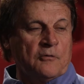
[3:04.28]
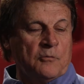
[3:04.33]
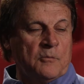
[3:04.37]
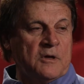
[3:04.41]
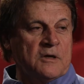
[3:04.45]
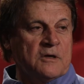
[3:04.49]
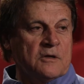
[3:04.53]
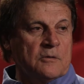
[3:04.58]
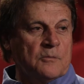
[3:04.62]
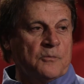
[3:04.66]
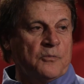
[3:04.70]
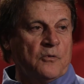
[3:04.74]
they were
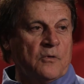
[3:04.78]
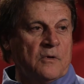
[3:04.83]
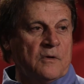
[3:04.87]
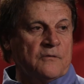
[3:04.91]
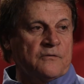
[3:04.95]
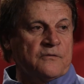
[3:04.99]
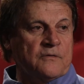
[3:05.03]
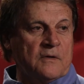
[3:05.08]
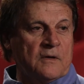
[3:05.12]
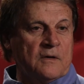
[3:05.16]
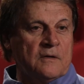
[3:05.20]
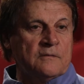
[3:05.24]
making a point
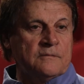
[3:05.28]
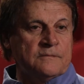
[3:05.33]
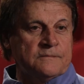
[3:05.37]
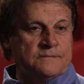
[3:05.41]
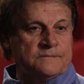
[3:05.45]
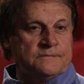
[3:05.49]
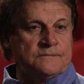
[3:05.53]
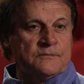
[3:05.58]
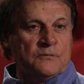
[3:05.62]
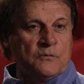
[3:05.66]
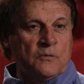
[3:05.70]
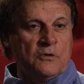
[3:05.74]
of saying,
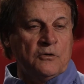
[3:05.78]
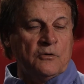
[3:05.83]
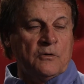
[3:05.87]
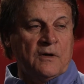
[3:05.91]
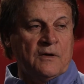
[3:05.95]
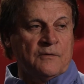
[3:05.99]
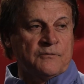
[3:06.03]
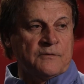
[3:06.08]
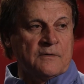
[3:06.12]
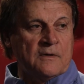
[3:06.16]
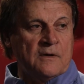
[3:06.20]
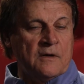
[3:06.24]
we
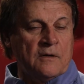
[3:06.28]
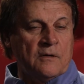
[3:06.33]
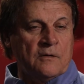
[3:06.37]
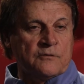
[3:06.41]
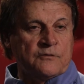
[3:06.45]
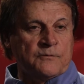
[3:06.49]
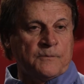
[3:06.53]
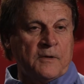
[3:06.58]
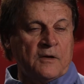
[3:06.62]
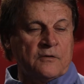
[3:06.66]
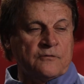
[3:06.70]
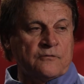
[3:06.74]
know how
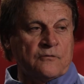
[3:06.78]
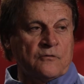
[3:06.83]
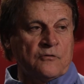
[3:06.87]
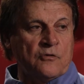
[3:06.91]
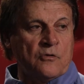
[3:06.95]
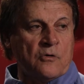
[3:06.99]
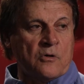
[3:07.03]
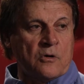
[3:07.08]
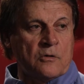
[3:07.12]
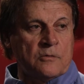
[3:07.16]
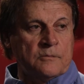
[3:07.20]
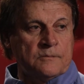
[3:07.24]
special
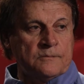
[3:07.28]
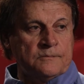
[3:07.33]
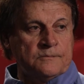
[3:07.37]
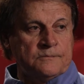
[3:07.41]
you are.